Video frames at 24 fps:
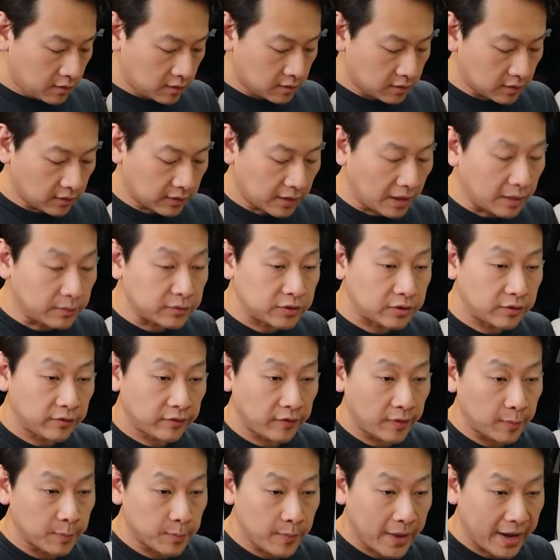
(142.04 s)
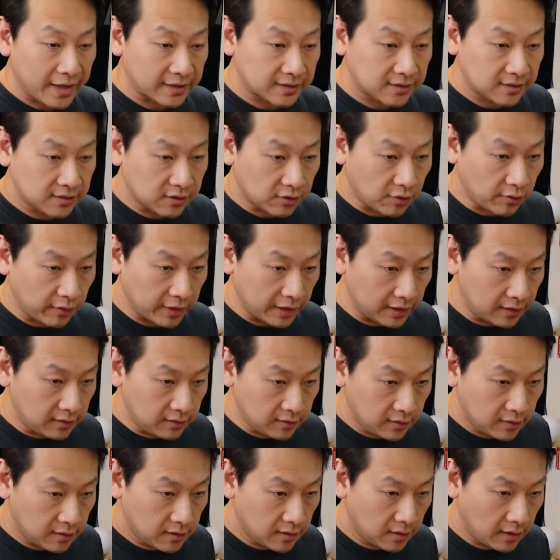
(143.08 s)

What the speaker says: So it comes with a matte screen,